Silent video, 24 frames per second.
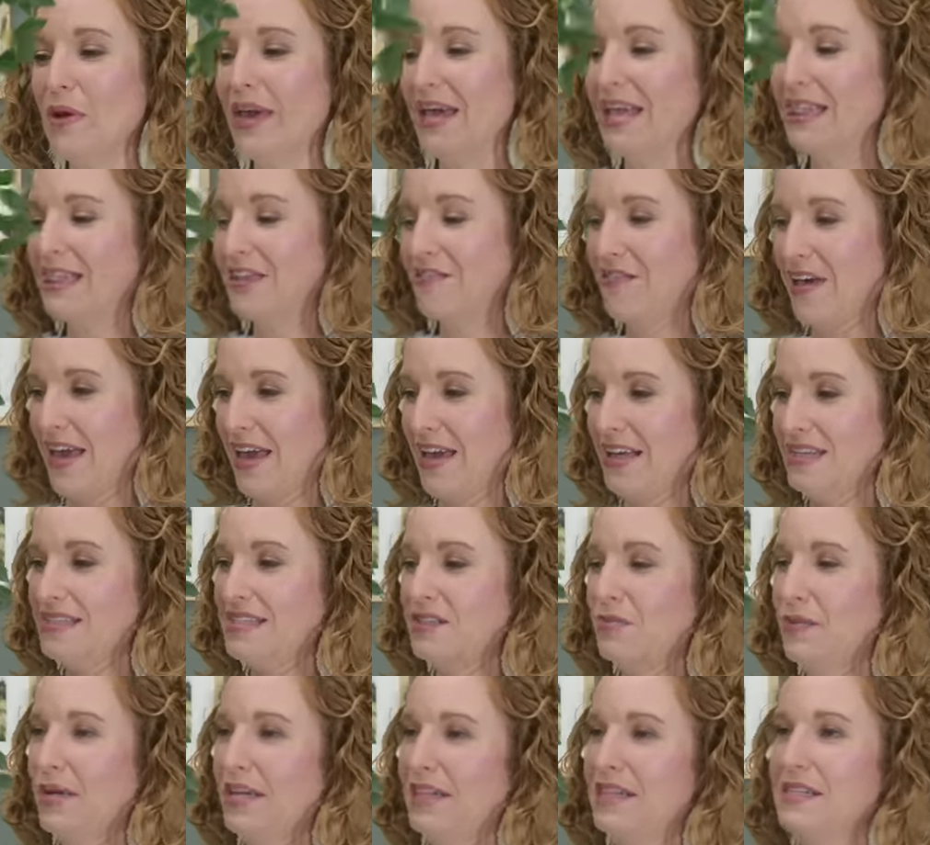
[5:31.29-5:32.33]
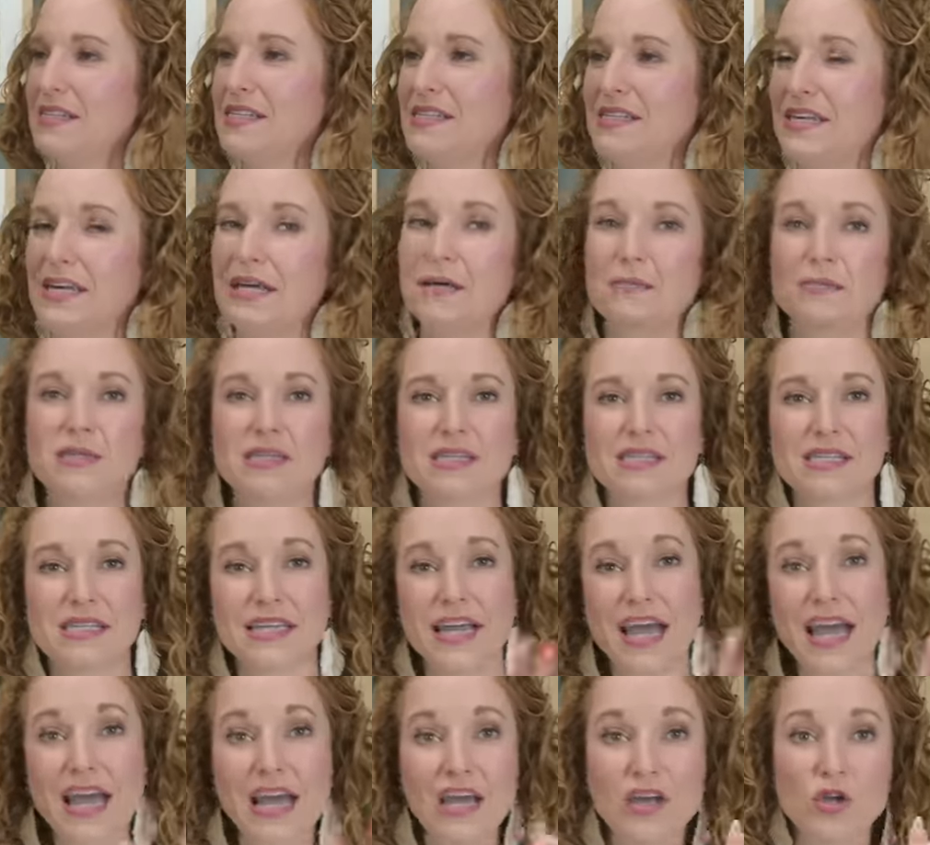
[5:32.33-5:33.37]
we get the vase and we get the stems and it's
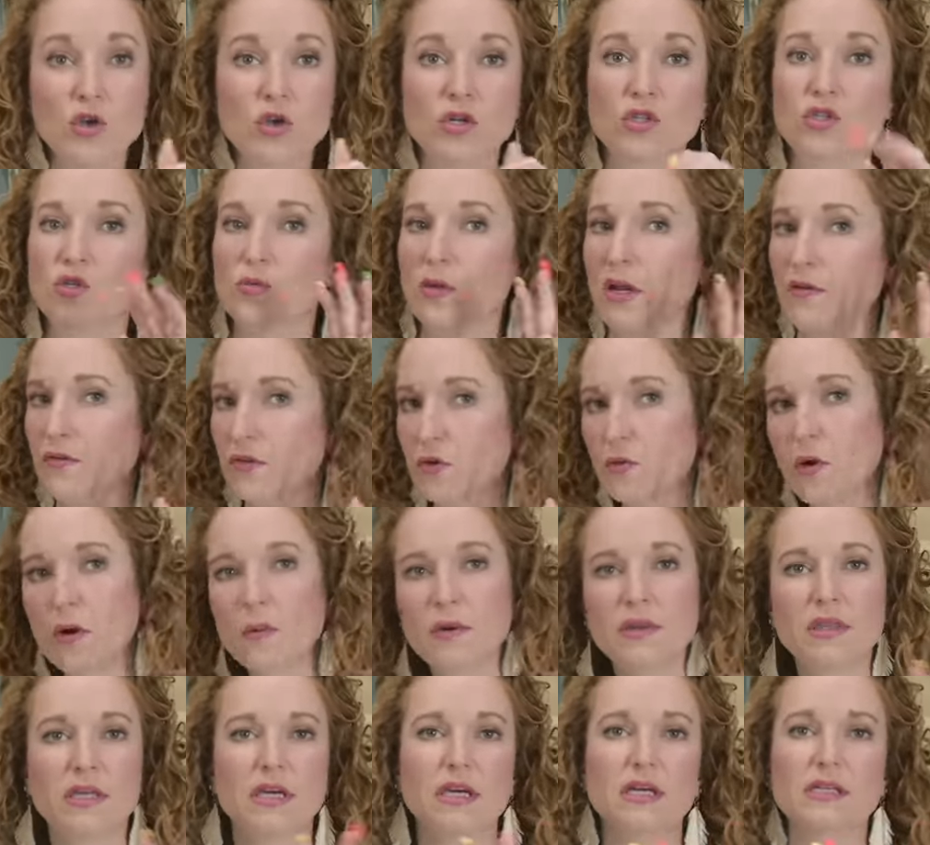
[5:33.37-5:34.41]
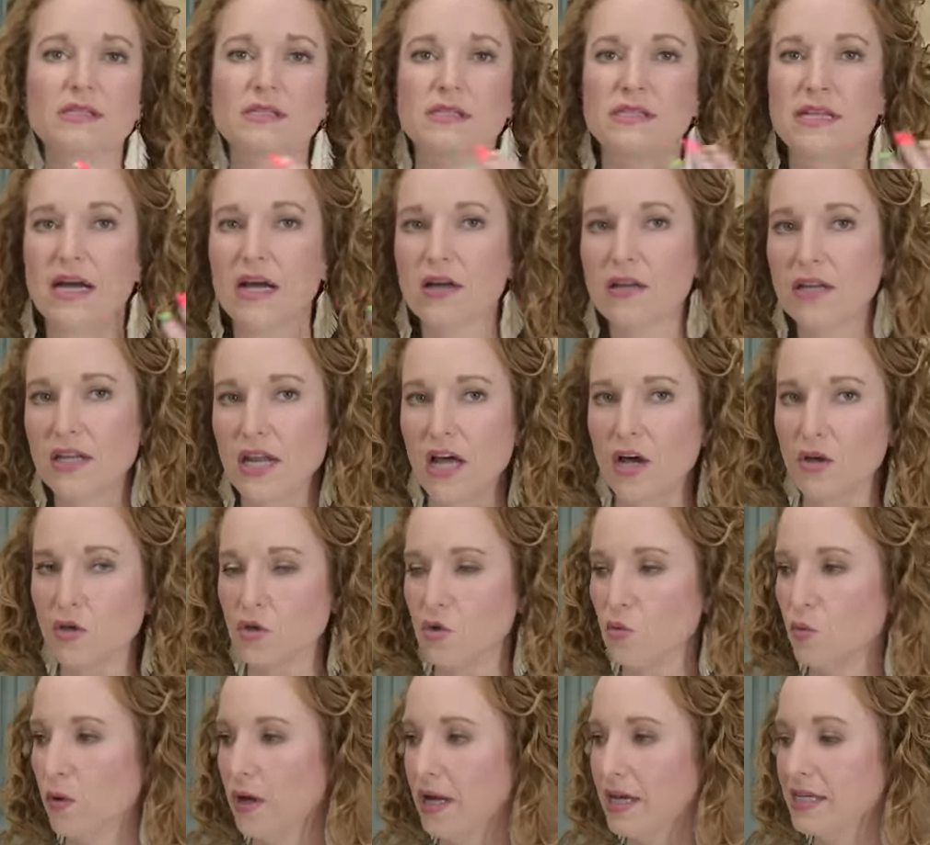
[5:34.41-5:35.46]
like, hey, you can do whatever you want with it, style it how
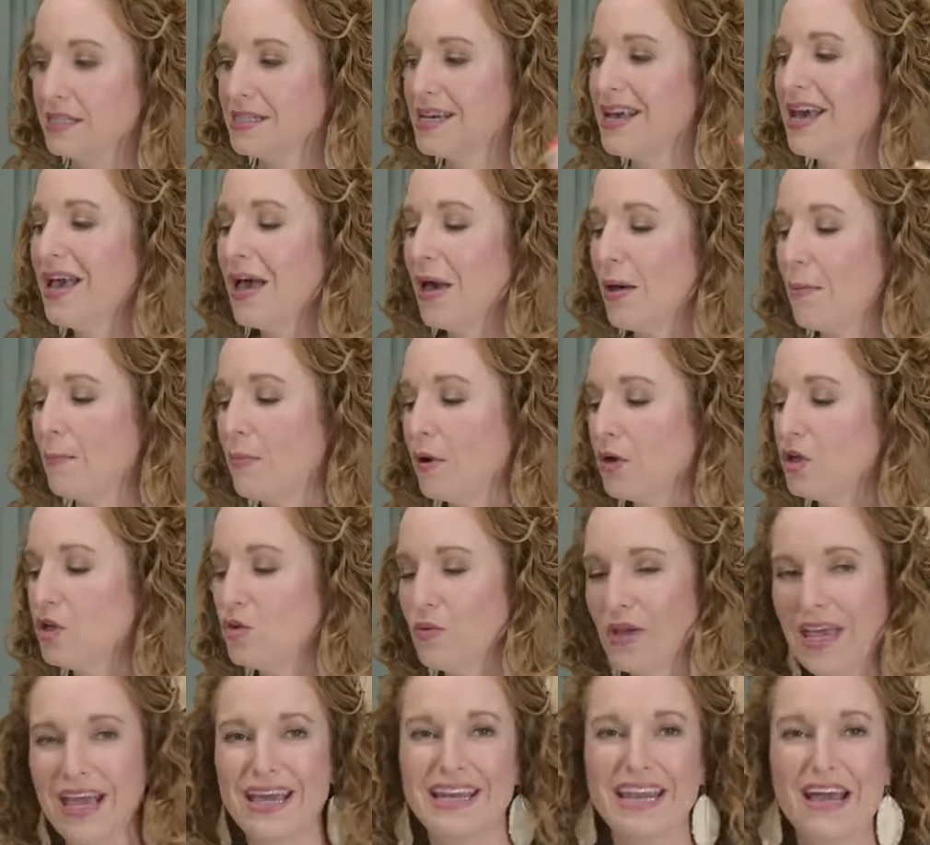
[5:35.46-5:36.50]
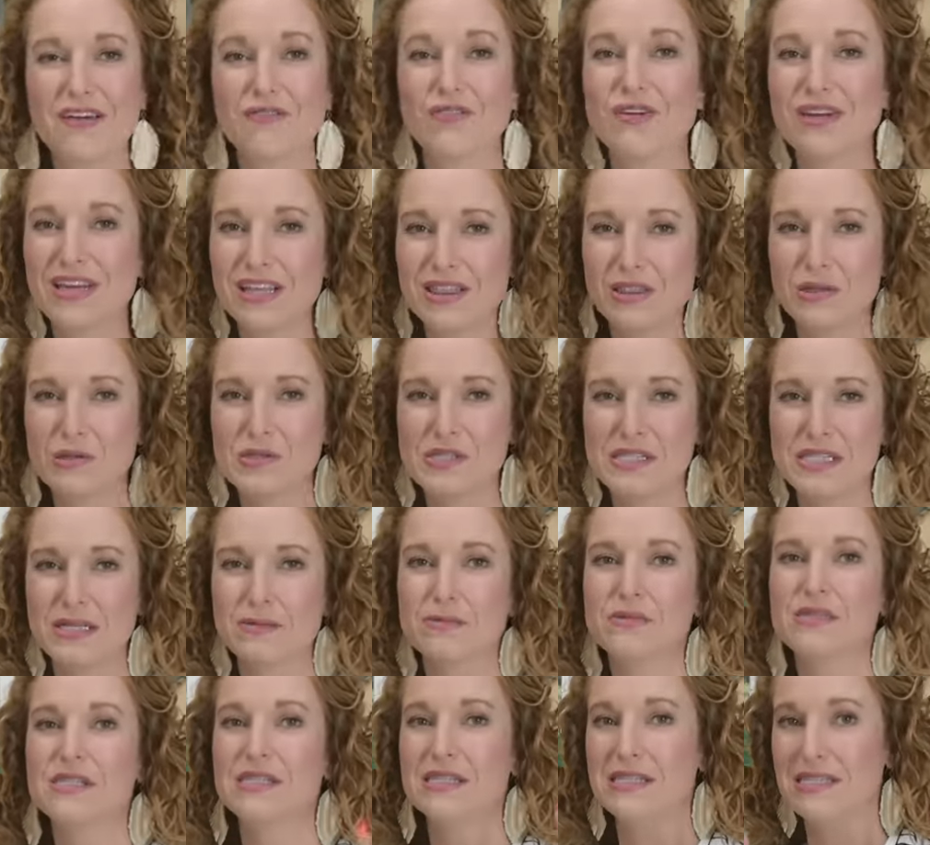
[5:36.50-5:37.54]
you want, but you can't ever get those
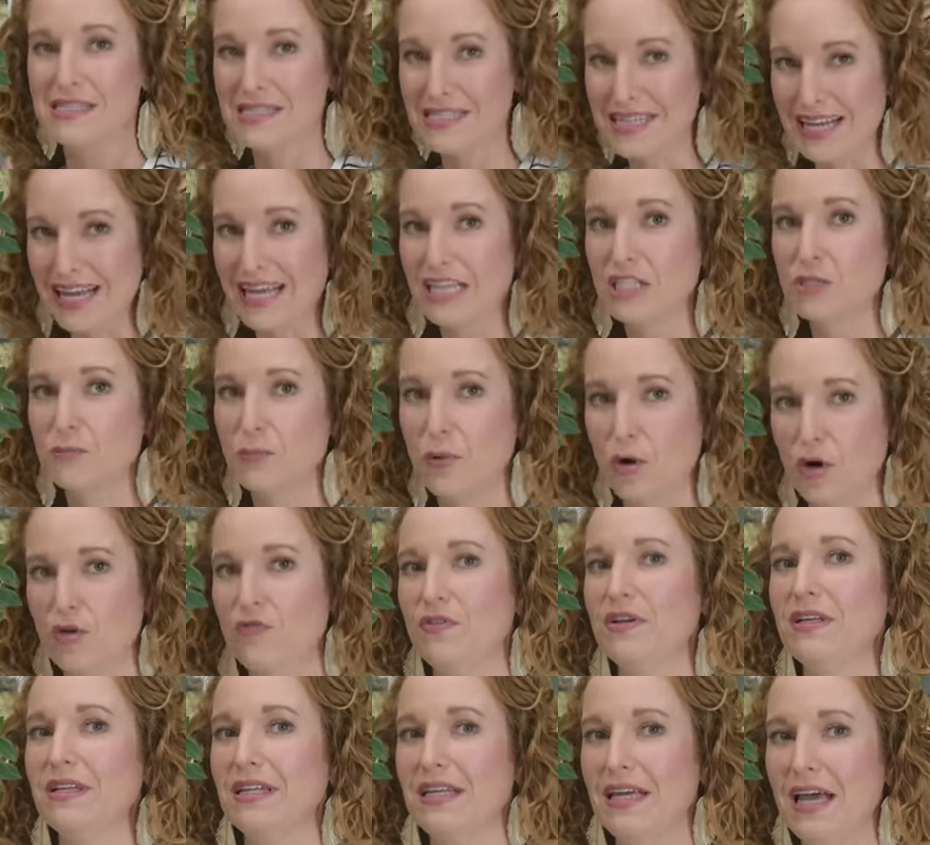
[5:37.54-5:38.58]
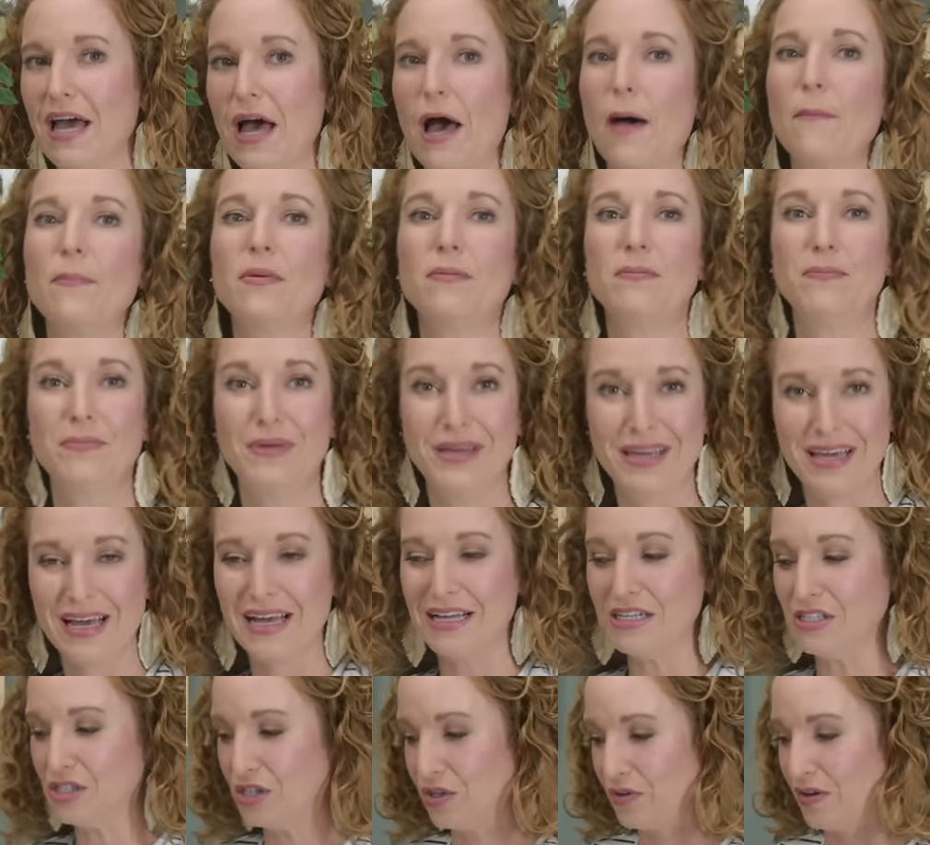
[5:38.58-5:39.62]
stems to stand perfectly up
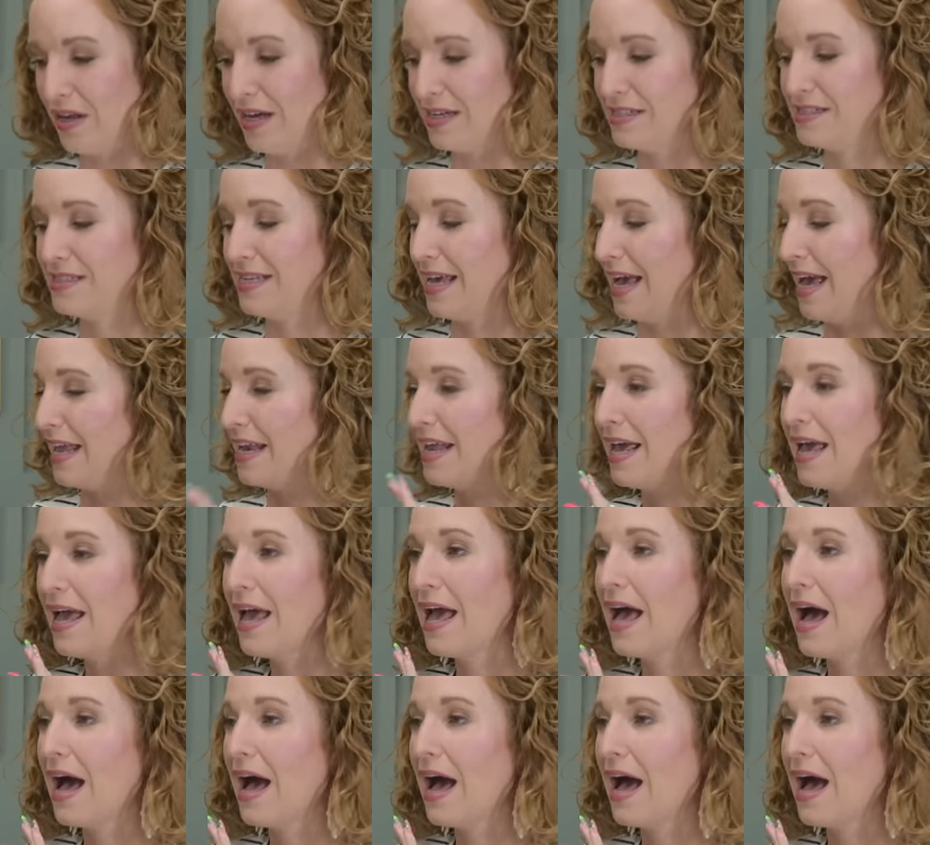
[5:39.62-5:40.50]
because they're not set.